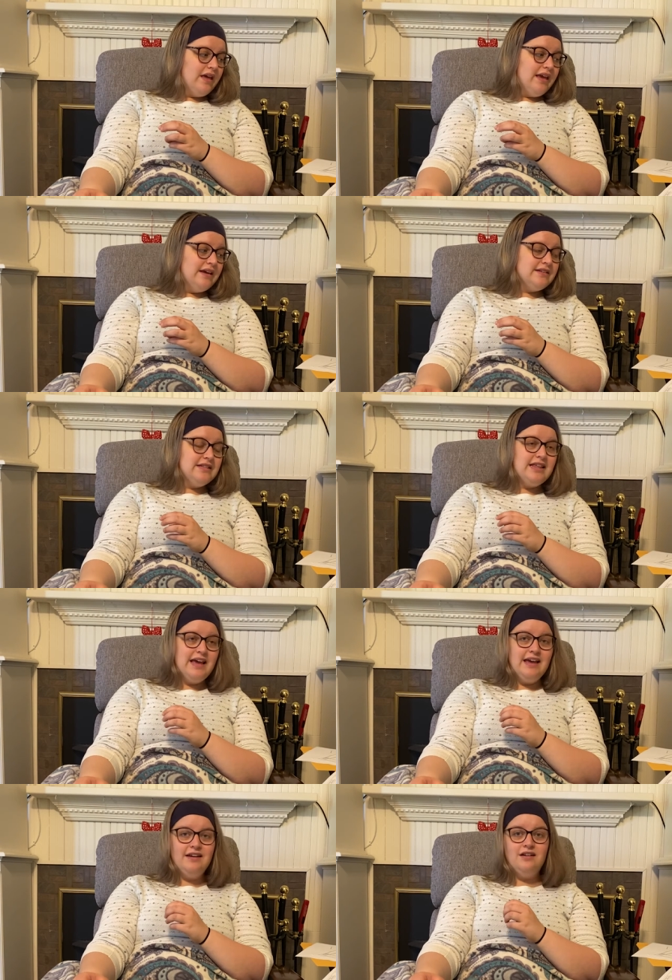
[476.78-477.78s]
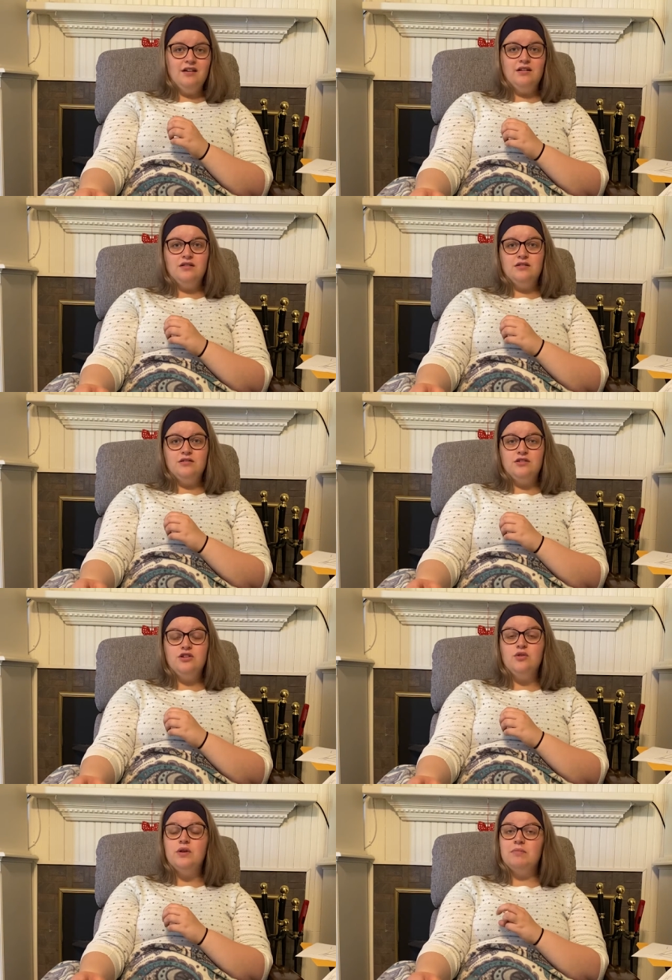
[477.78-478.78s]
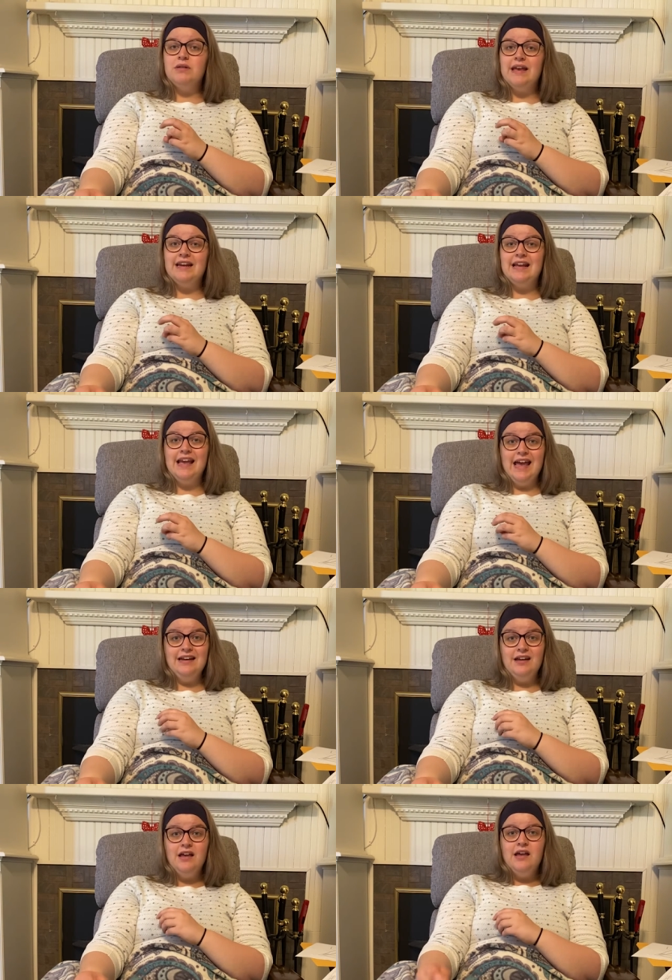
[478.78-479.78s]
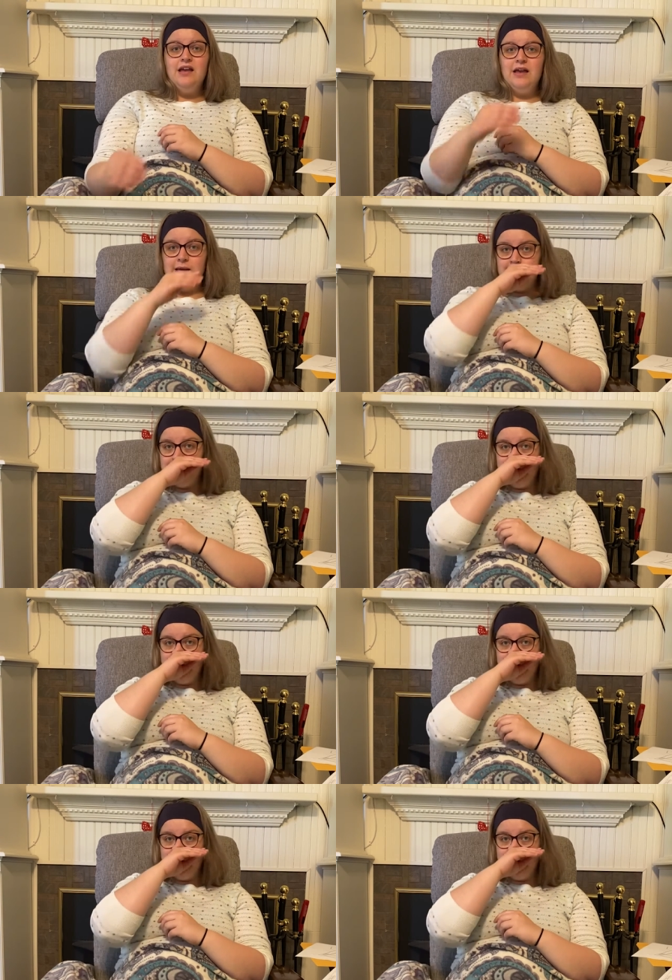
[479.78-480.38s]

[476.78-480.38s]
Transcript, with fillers: and then you can play it again. And